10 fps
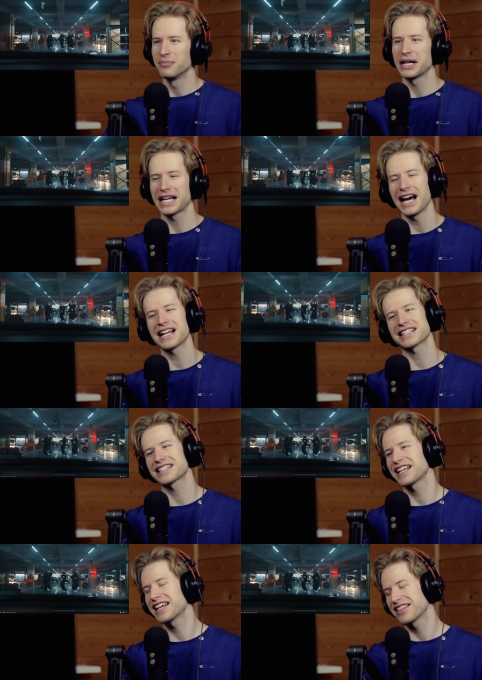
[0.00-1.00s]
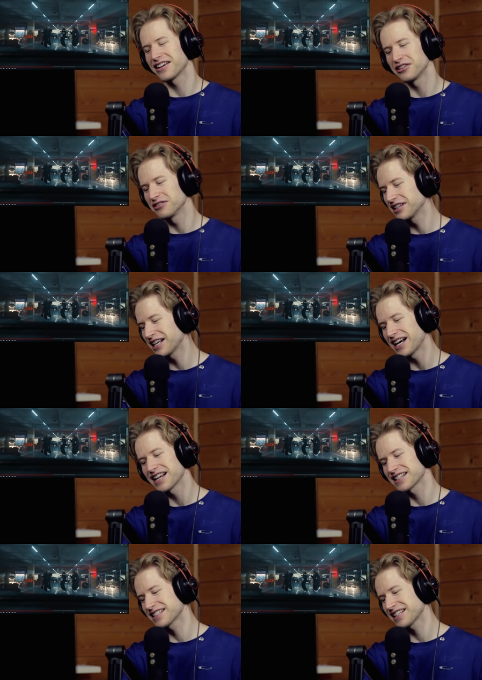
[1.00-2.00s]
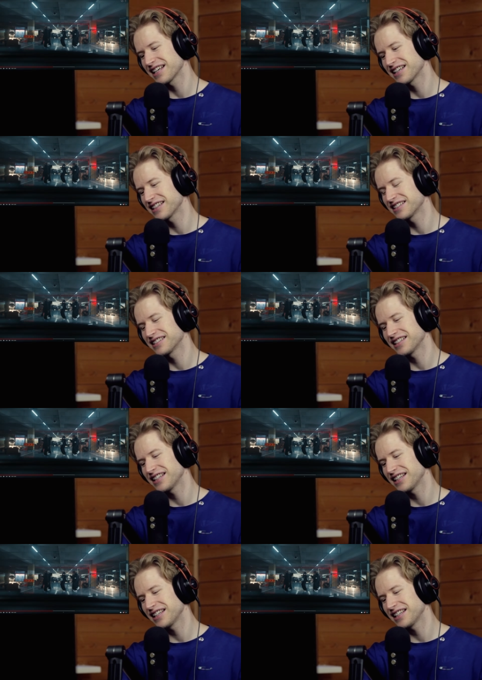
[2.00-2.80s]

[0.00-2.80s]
But gotta say though, gotta say,